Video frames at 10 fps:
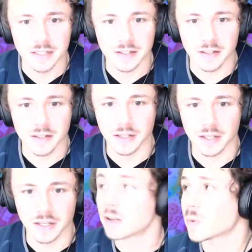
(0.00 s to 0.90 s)
I
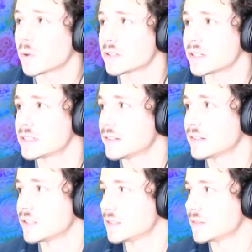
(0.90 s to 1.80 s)
was watching a Steve
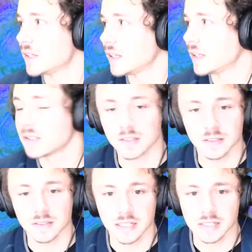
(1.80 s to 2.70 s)
Jobs video
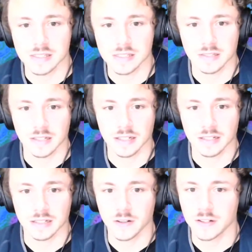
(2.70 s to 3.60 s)
last night.
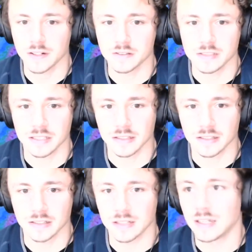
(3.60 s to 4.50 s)
Very interesting.
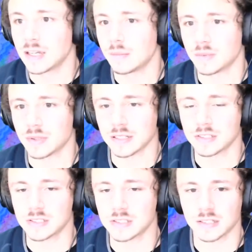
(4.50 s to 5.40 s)
But let's
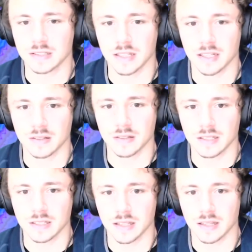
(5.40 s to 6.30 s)
check out
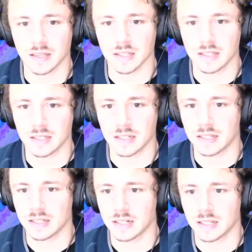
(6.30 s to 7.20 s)
the thing, and
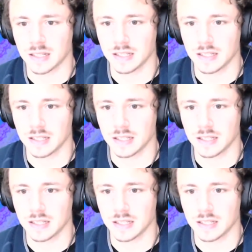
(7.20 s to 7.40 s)
then I think